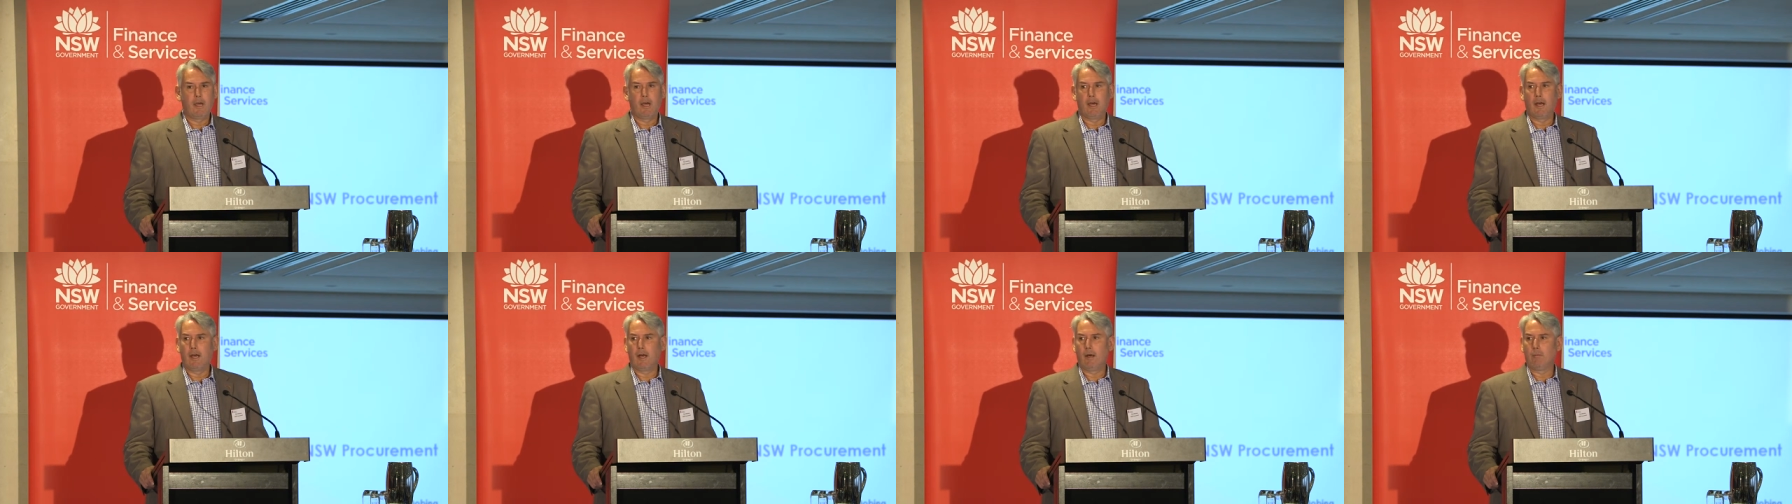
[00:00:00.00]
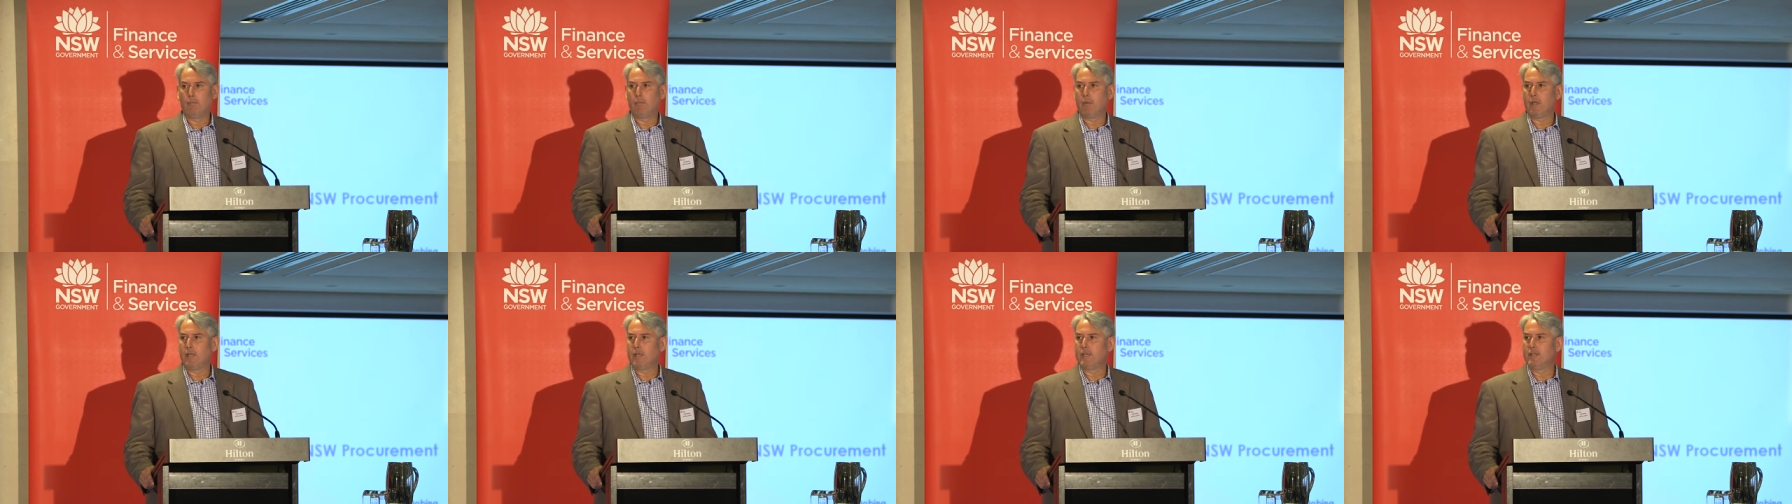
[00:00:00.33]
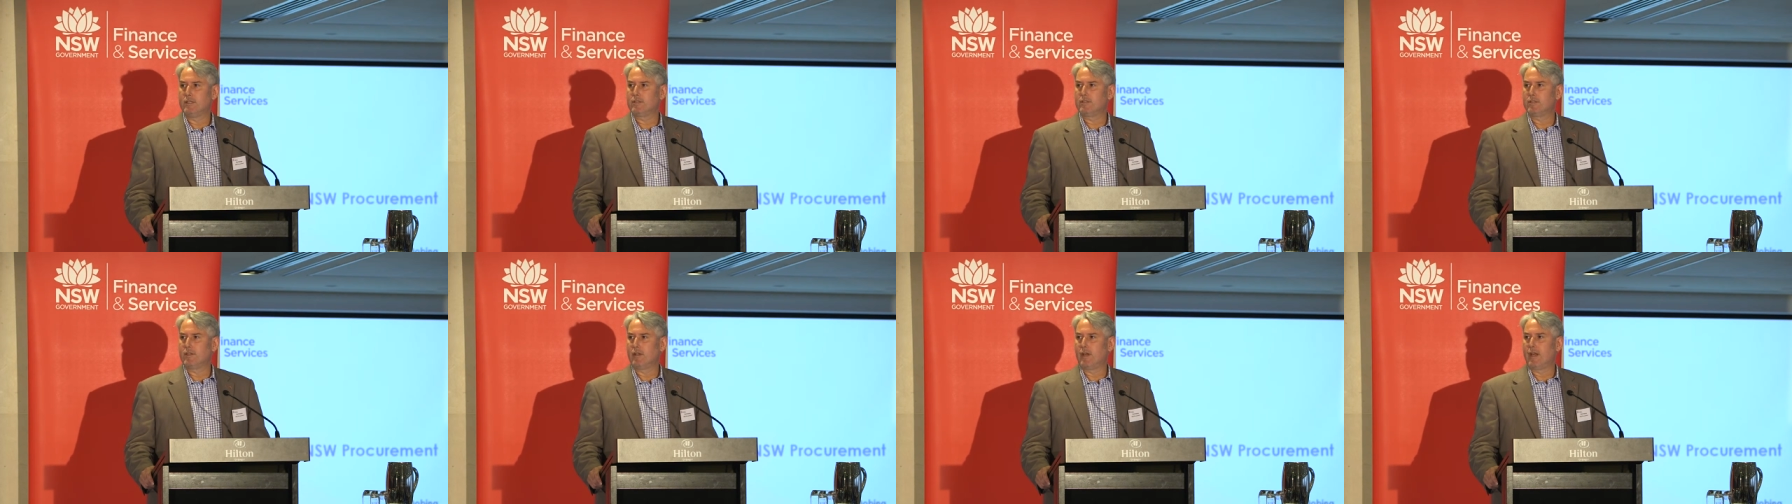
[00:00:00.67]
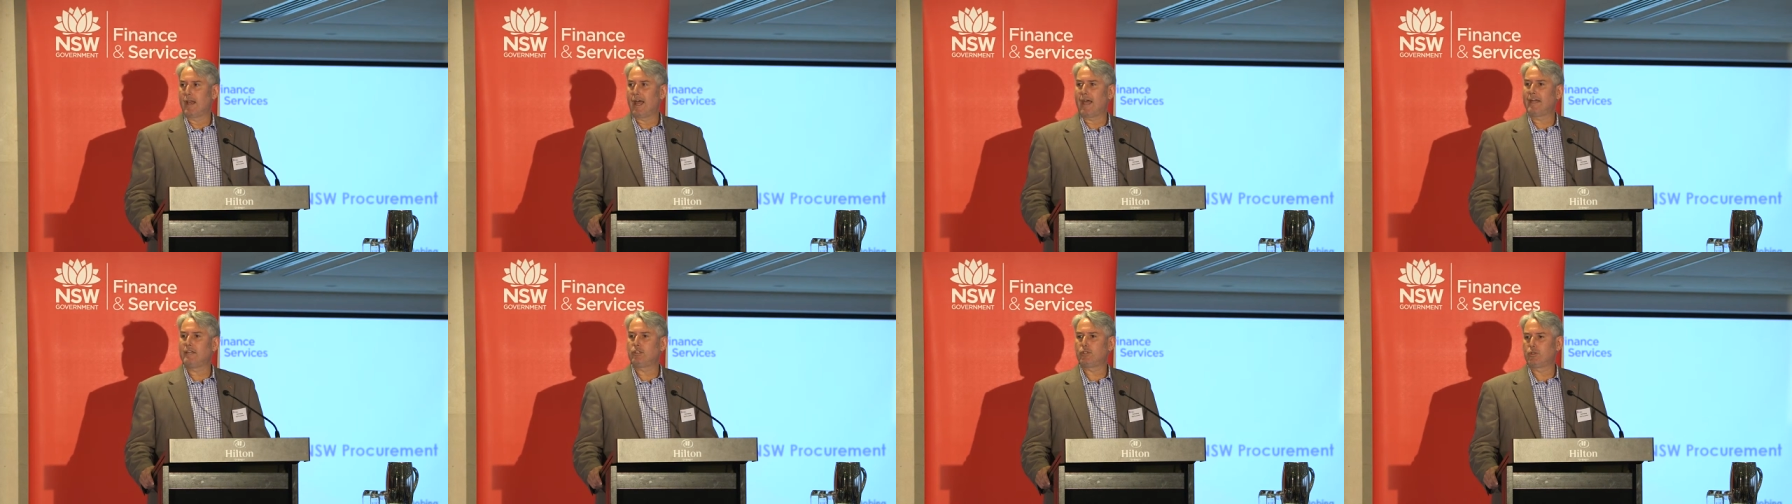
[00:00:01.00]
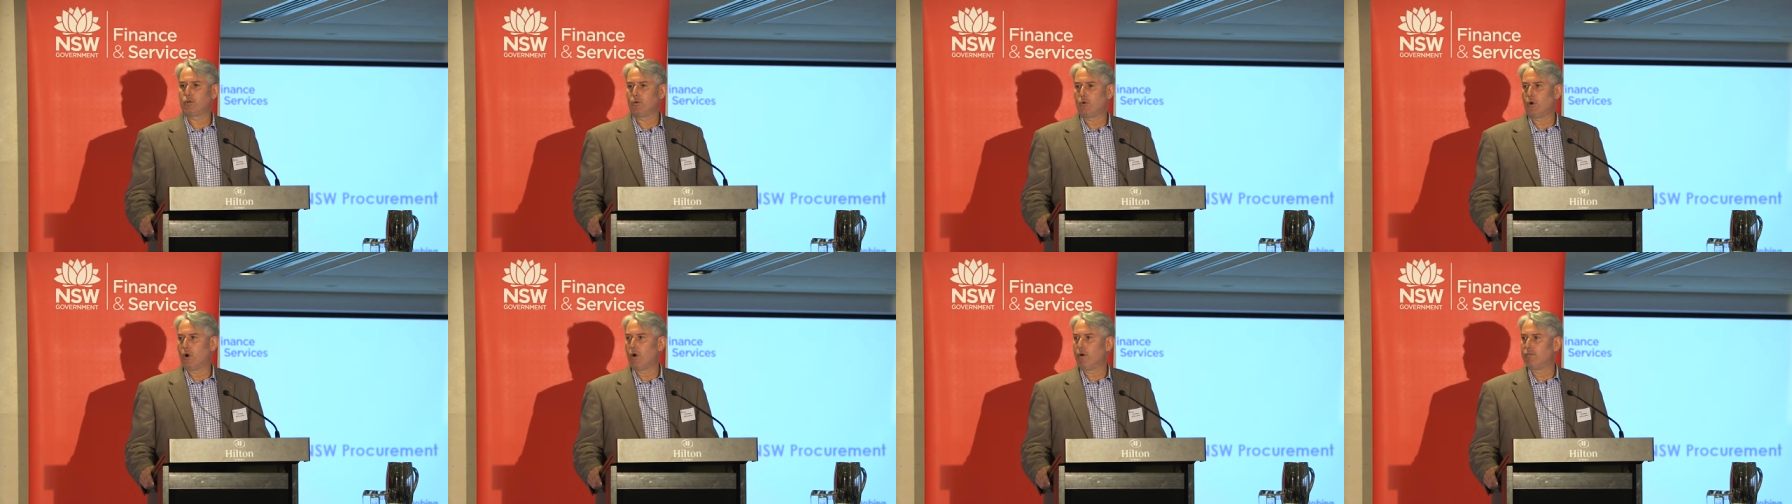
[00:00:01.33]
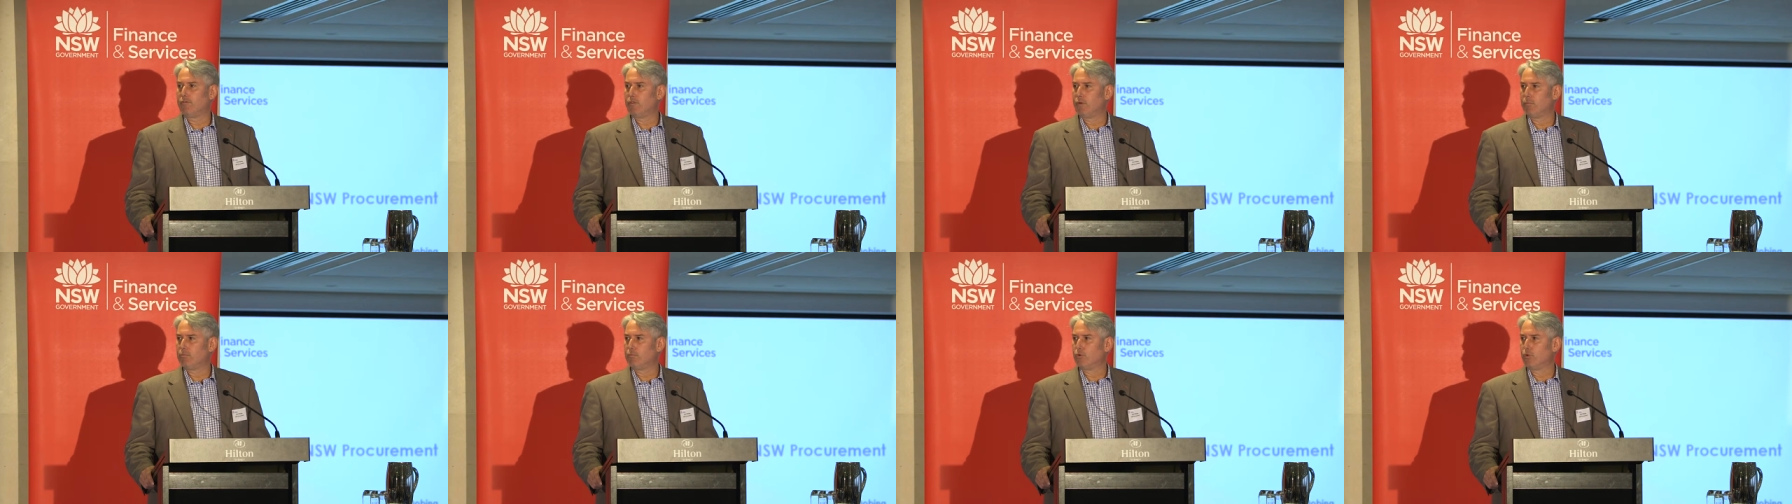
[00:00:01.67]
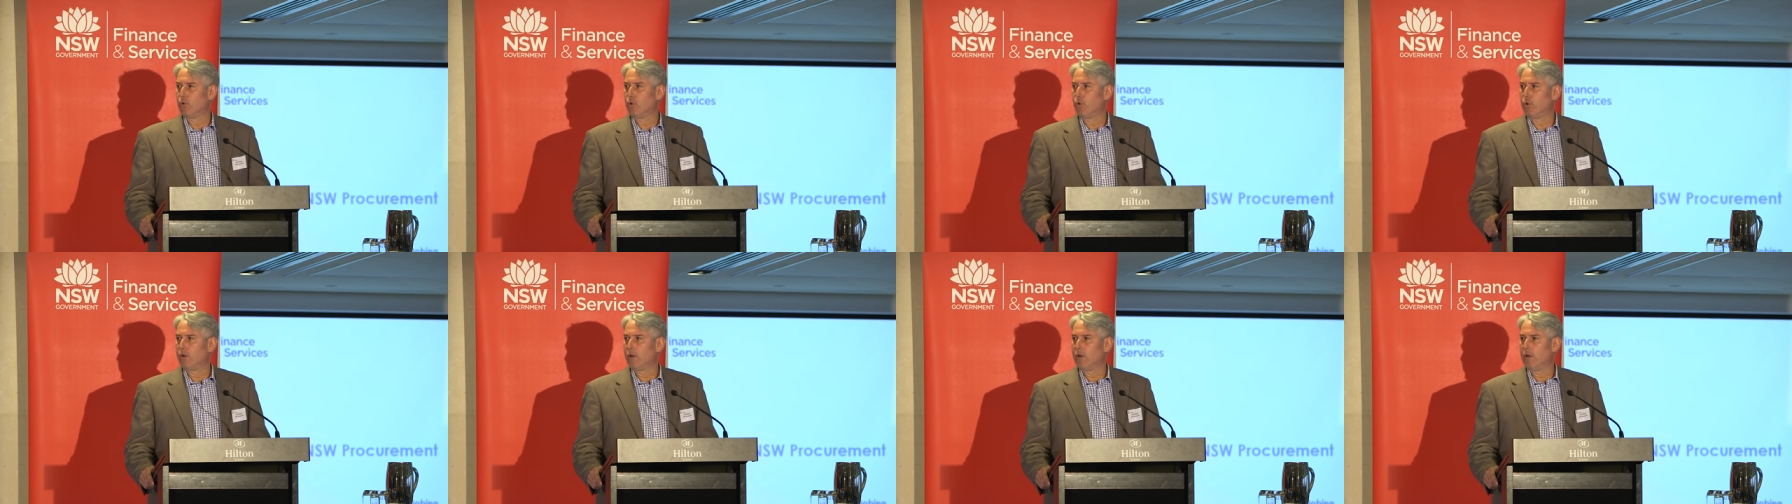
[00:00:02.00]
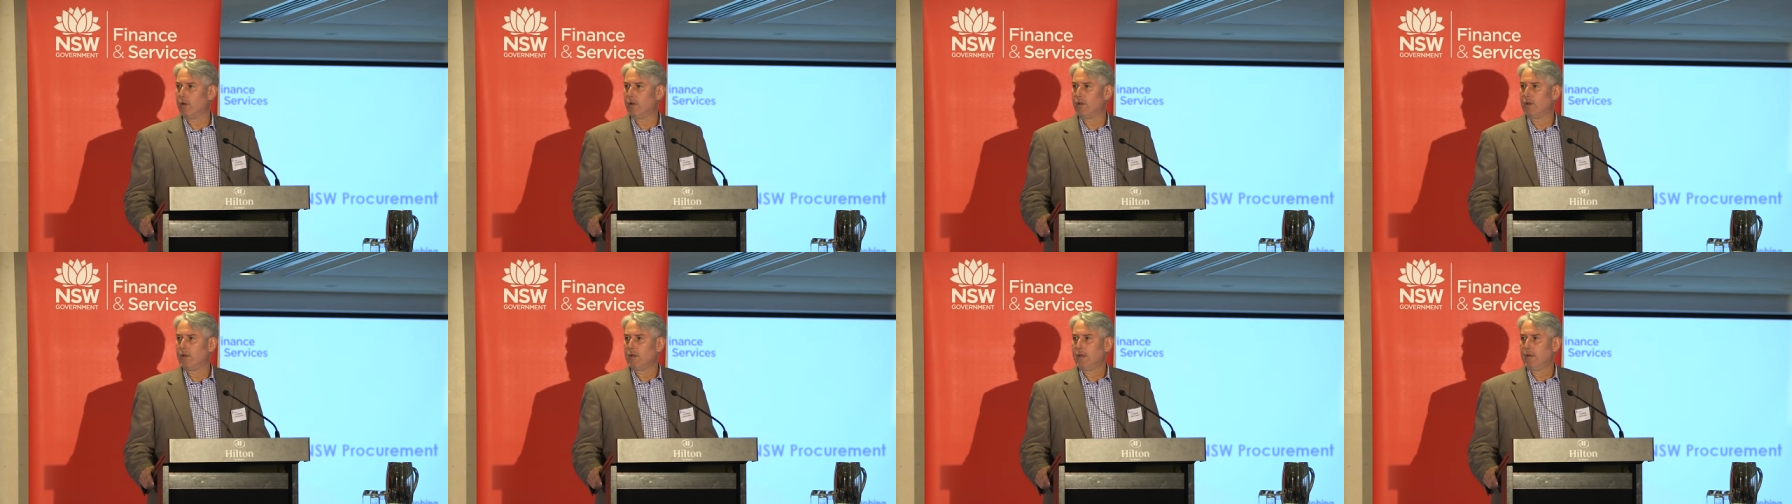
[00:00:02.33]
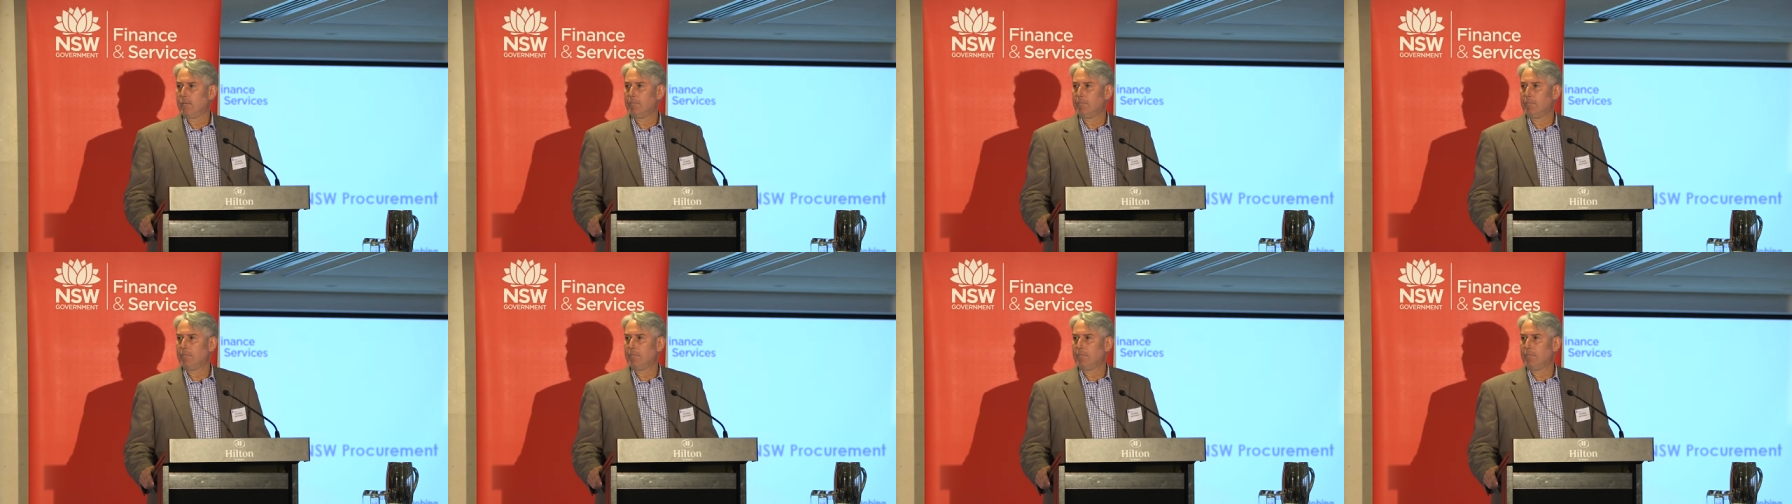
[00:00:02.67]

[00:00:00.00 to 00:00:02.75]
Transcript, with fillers: um, is the nature of the broader